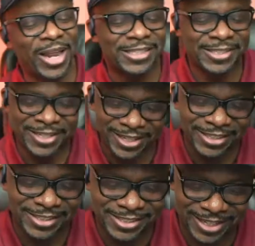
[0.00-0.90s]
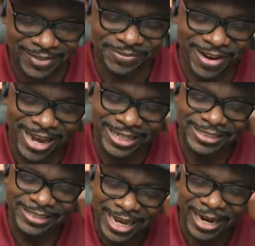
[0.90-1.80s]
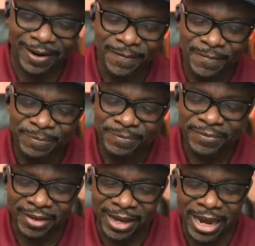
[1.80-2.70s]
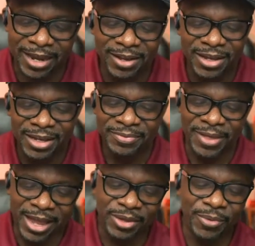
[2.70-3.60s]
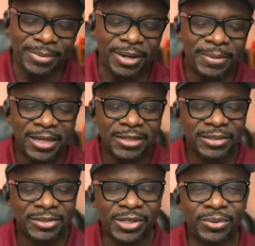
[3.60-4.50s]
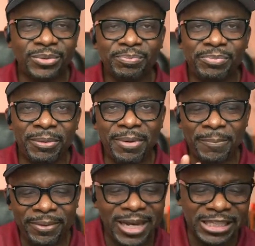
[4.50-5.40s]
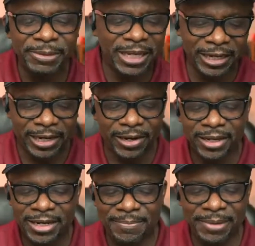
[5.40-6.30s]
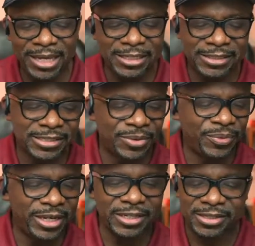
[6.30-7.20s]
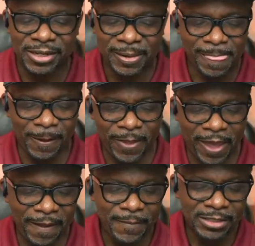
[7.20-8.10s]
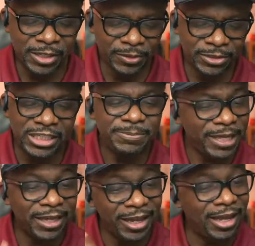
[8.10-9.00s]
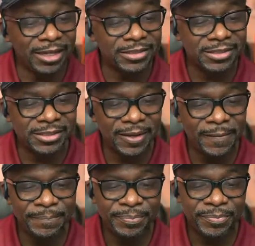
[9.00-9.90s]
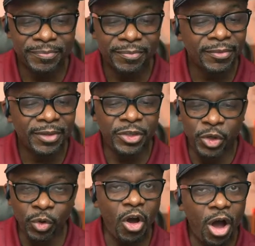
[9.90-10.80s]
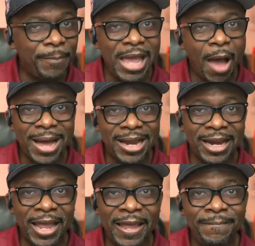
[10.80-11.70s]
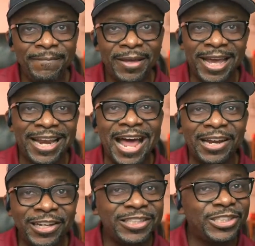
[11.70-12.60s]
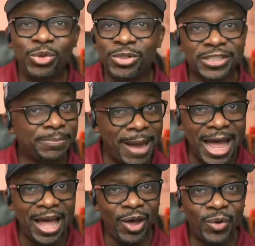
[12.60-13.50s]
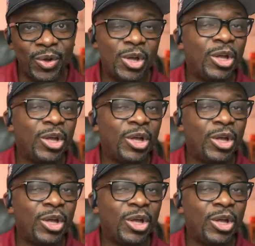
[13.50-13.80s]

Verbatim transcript: that's good stuff right there. All right. Thank you, Robert M. So, but but let's be clear that meekness isn't weakness. Okay. So just because you called me out my name and I looked at you and smiled,